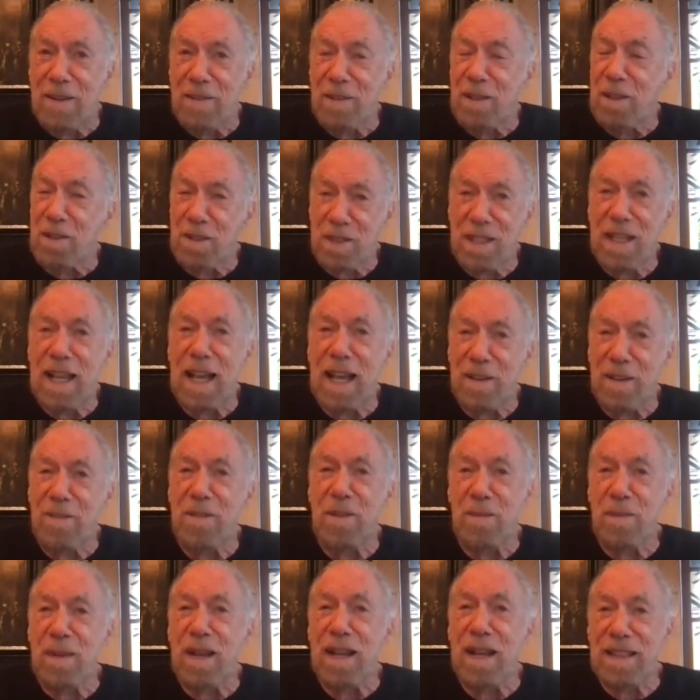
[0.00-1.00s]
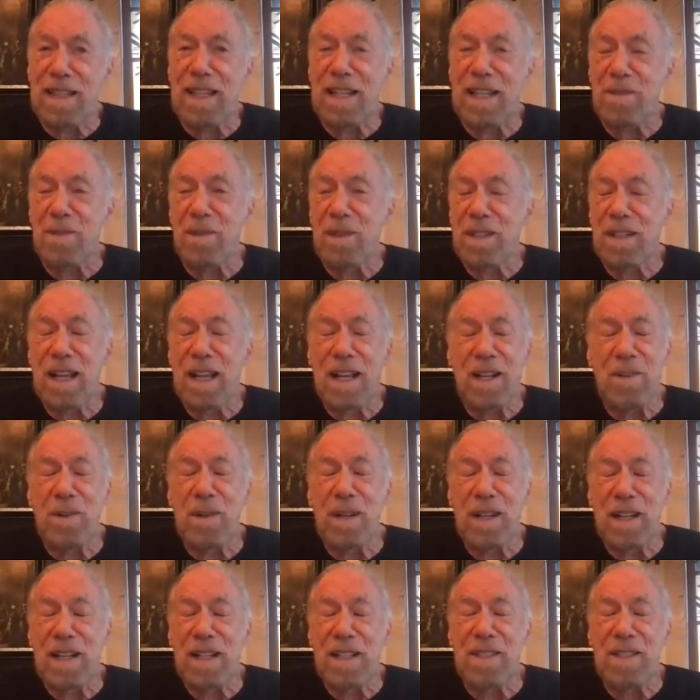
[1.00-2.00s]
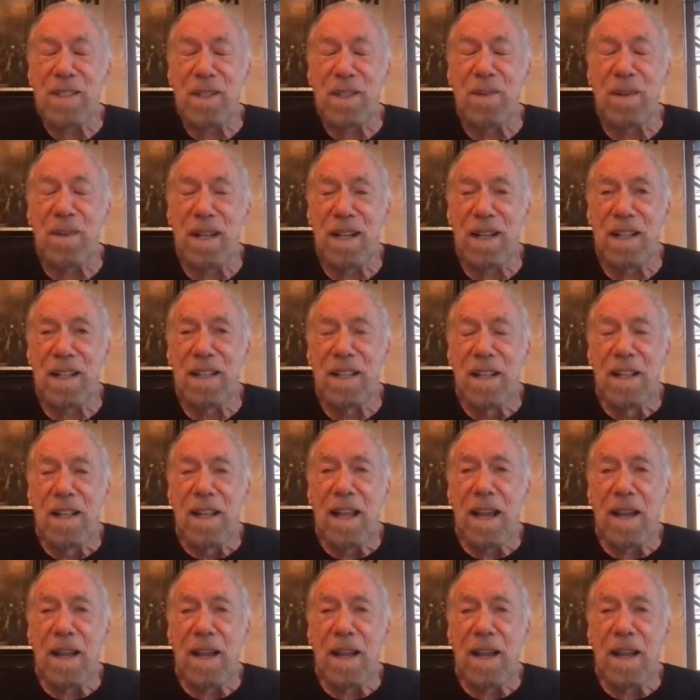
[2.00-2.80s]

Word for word: a little sad, a few bad things were not going on so well.